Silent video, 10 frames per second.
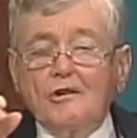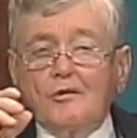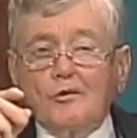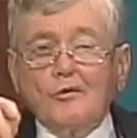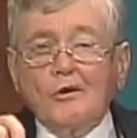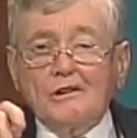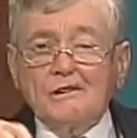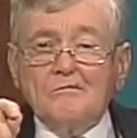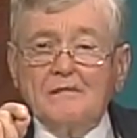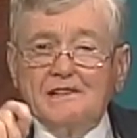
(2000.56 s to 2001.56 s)
Who are the
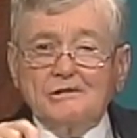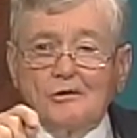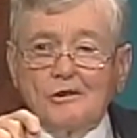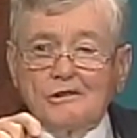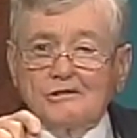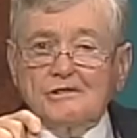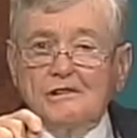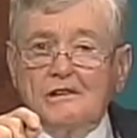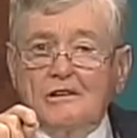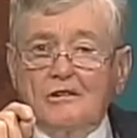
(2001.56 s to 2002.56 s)
mentors
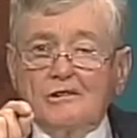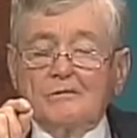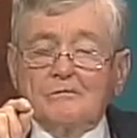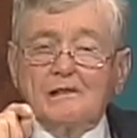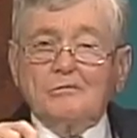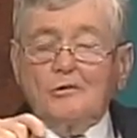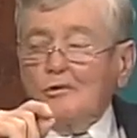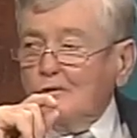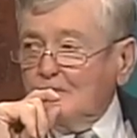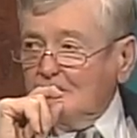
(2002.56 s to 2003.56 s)
or the people
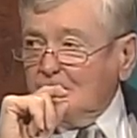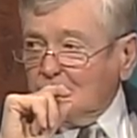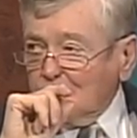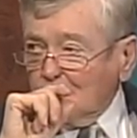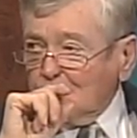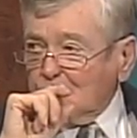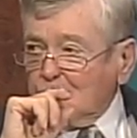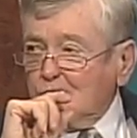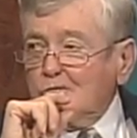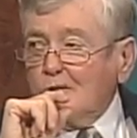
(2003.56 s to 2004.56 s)
who've
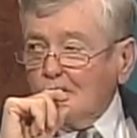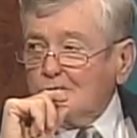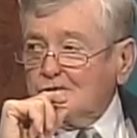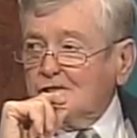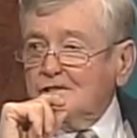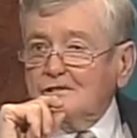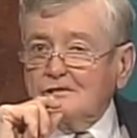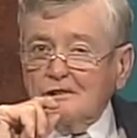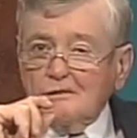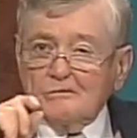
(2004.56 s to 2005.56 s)
influenced you most in the
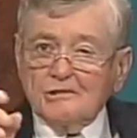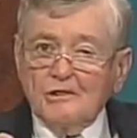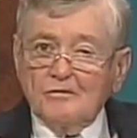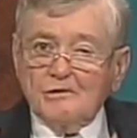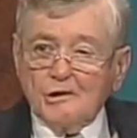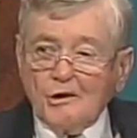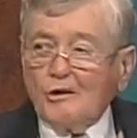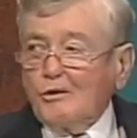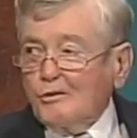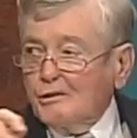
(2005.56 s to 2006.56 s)
terms of your
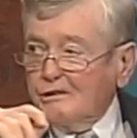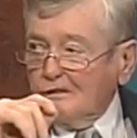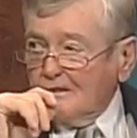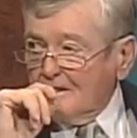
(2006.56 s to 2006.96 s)
career?